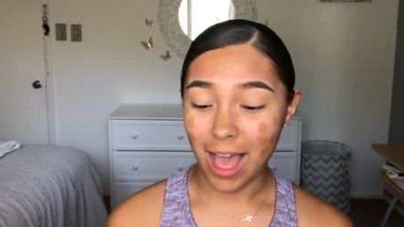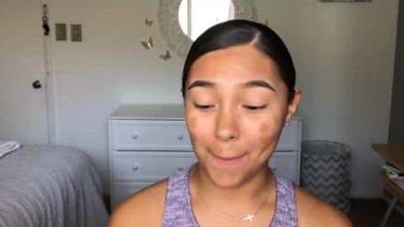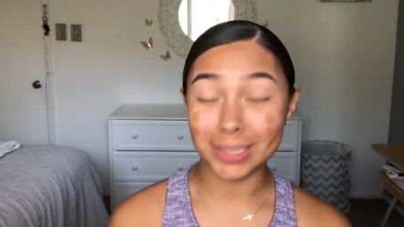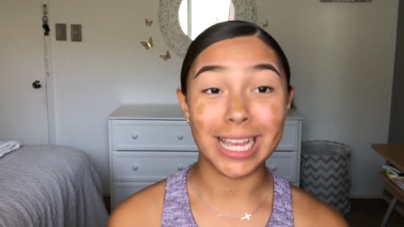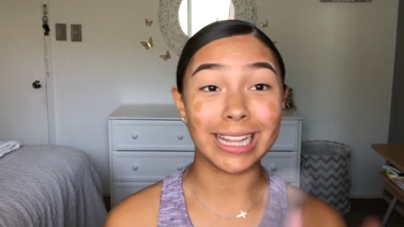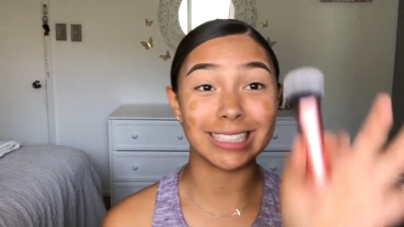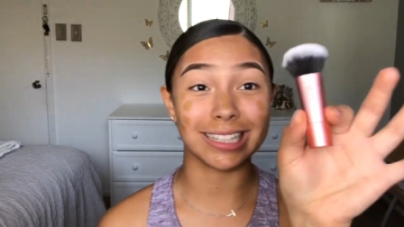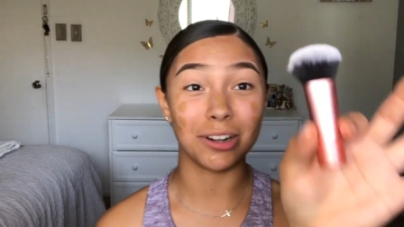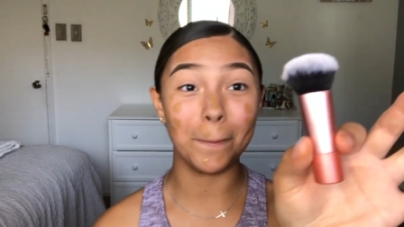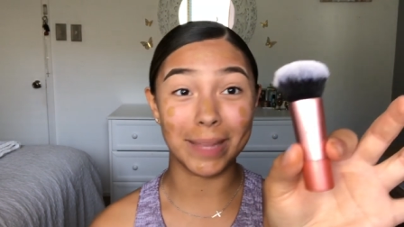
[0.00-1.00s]
I'm gonna take this
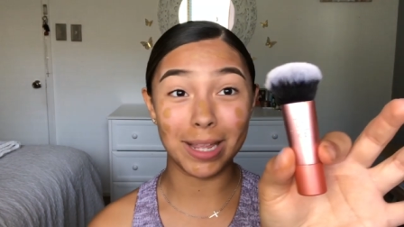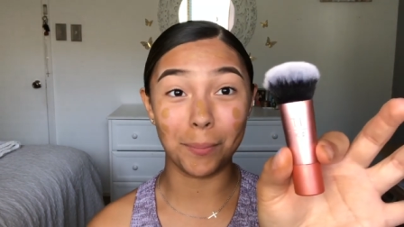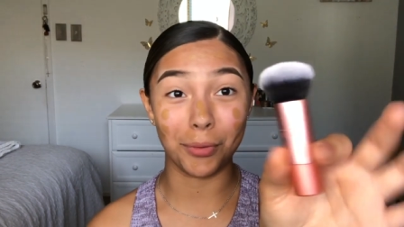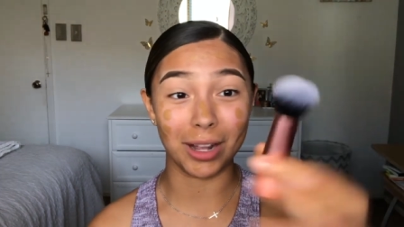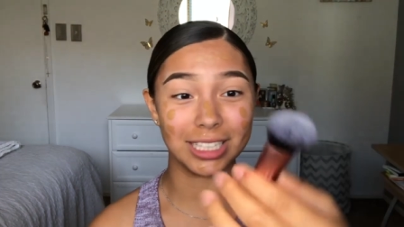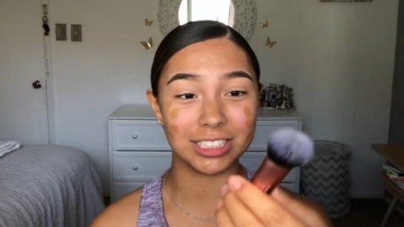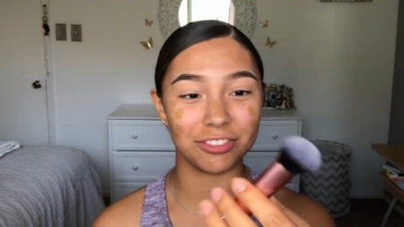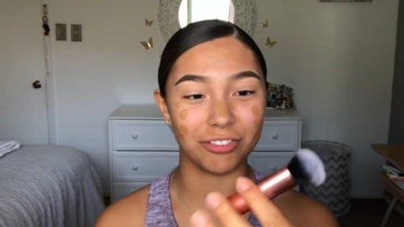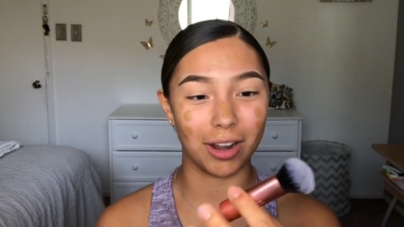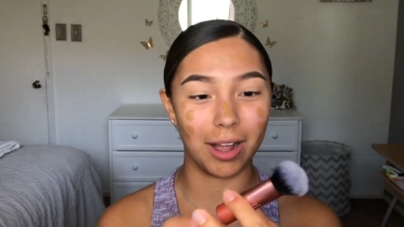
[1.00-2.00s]
little mini brush
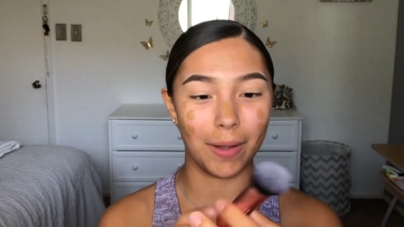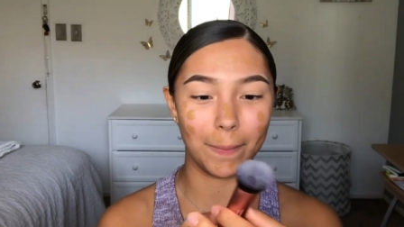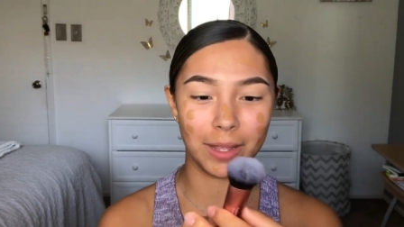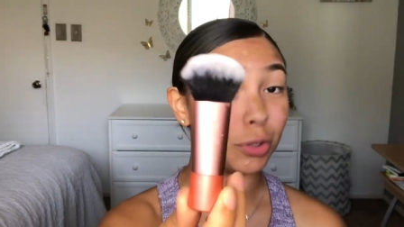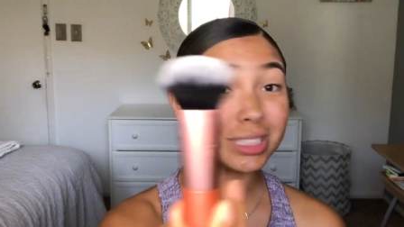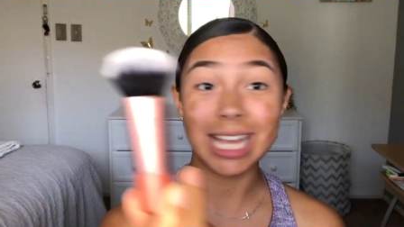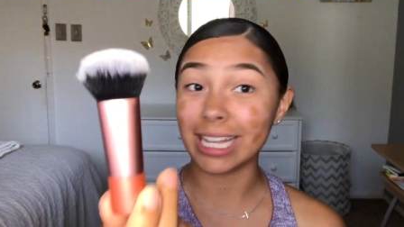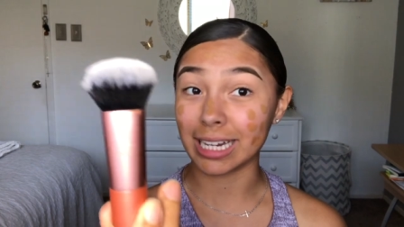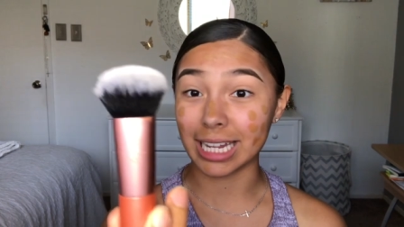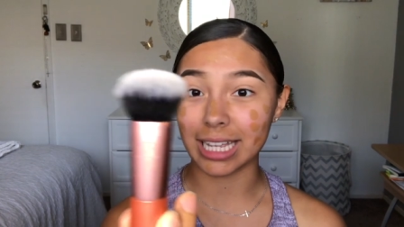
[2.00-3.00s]
from Real
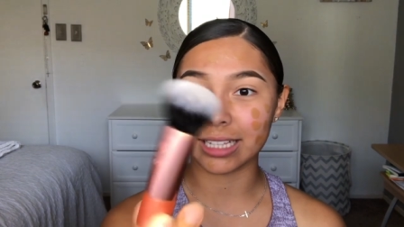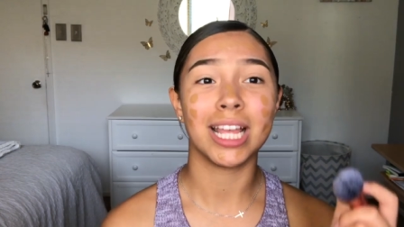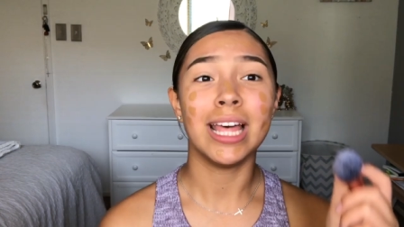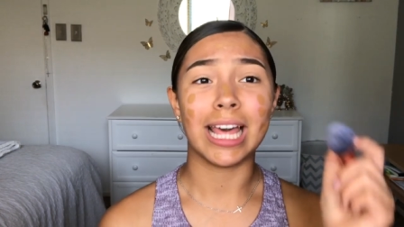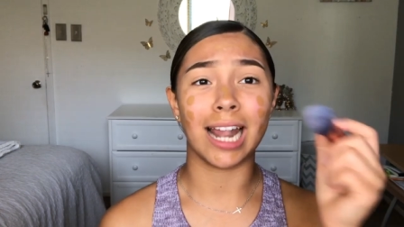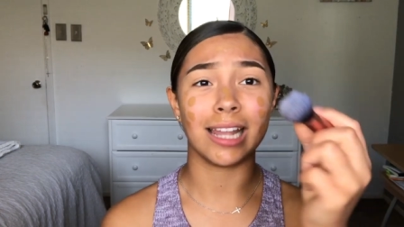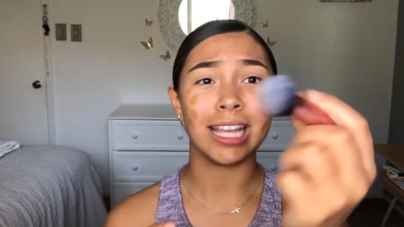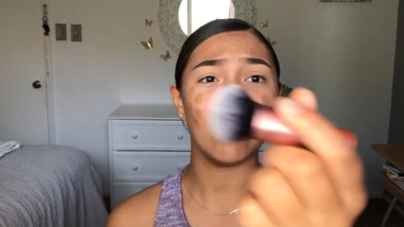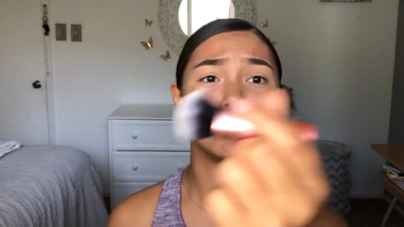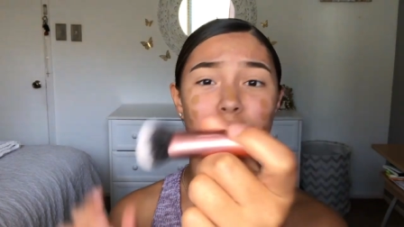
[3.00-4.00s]
Technique, and I like
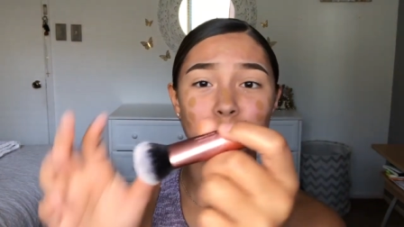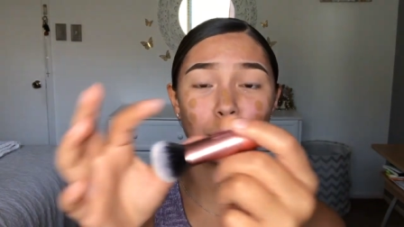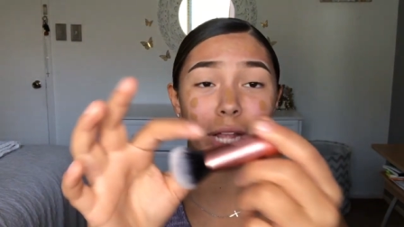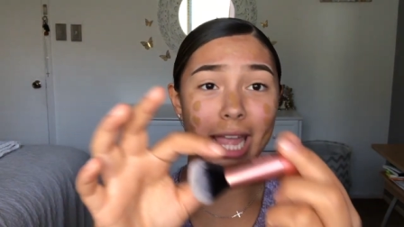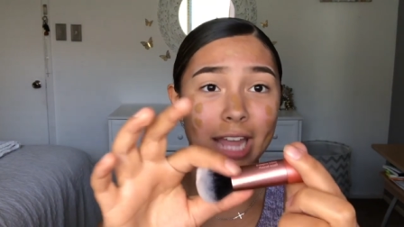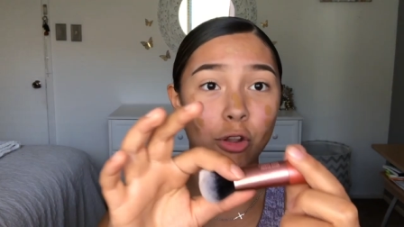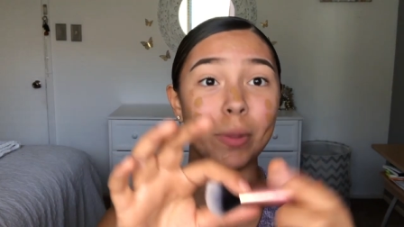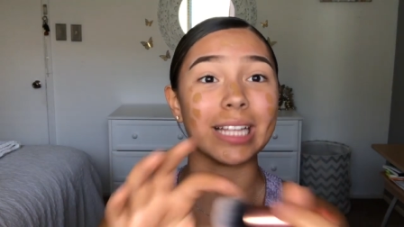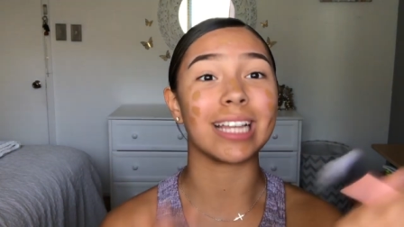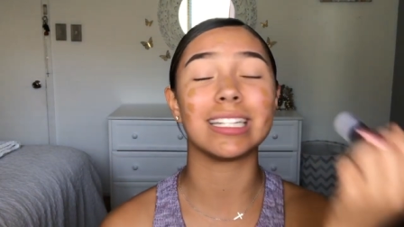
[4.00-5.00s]
how it's a short handle
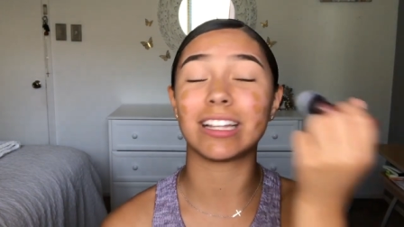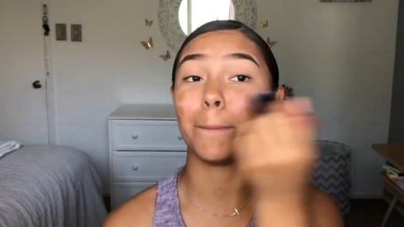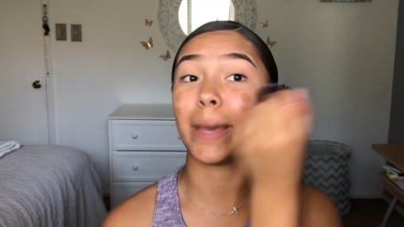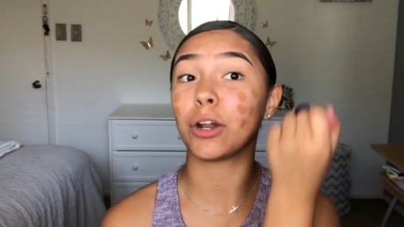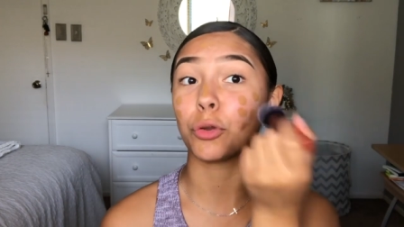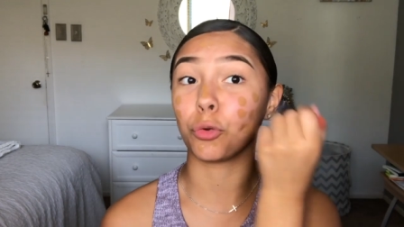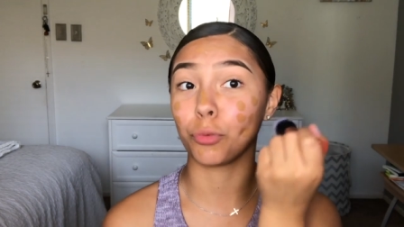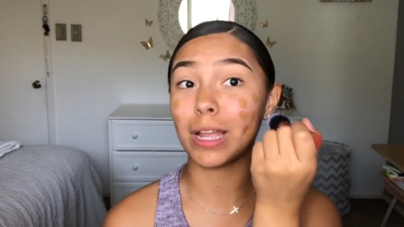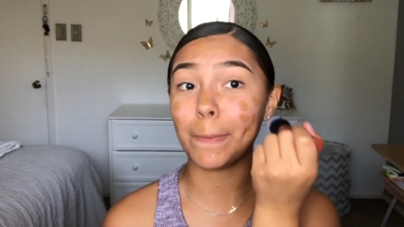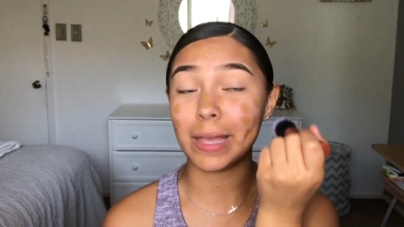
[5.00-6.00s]
because I can get a better
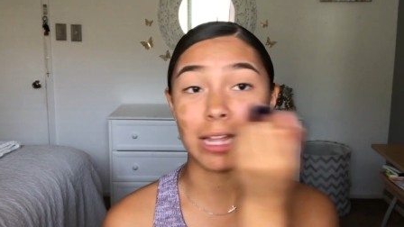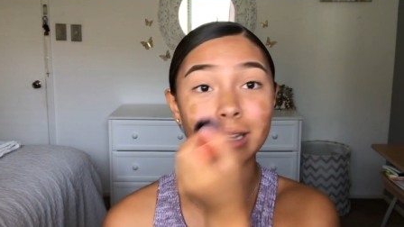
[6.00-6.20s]
grip and